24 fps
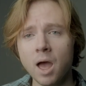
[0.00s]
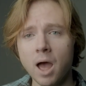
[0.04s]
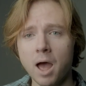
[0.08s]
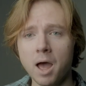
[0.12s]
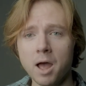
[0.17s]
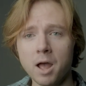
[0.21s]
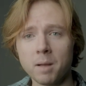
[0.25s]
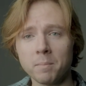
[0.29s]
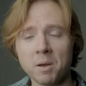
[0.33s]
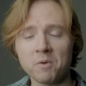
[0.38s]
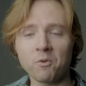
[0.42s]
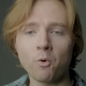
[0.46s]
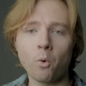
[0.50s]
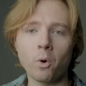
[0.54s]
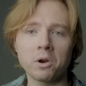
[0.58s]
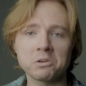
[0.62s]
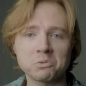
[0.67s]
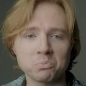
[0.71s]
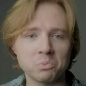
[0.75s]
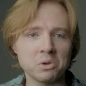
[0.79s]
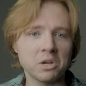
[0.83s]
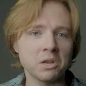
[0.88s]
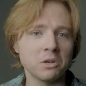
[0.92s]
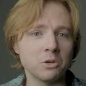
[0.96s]
Of
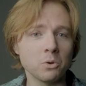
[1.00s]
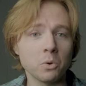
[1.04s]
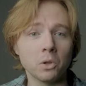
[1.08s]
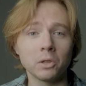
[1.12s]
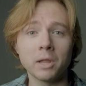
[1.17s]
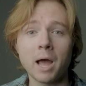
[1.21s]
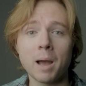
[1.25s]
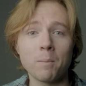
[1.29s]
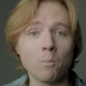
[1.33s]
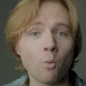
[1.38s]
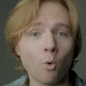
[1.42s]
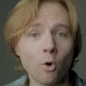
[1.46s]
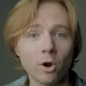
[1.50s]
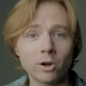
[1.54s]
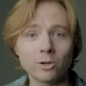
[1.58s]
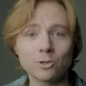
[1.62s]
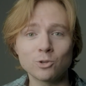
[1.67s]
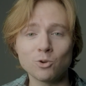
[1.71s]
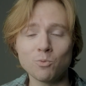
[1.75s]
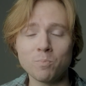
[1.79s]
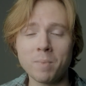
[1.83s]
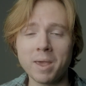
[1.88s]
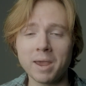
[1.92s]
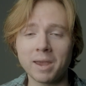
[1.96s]
course, we can do a lot more
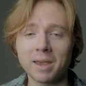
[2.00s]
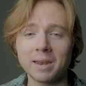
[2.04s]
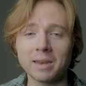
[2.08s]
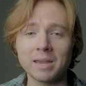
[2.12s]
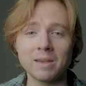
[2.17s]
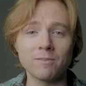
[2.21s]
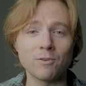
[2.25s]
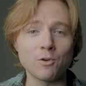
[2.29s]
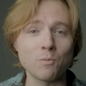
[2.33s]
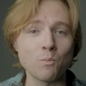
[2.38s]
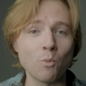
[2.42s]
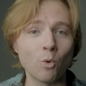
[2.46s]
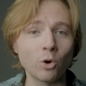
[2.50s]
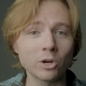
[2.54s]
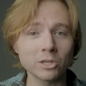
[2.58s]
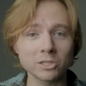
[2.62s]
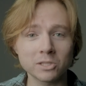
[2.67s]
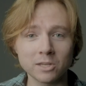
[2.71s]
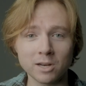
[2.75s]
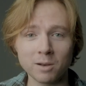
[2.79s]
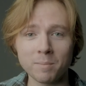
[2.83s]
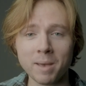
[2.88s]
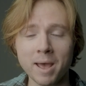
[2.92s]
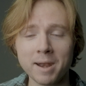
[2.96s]
to make it even more
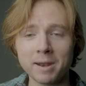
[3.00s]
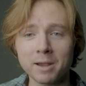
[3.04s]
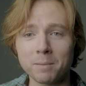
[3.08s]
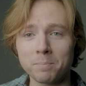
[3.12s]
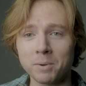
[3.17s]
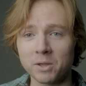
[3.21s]
cinematic,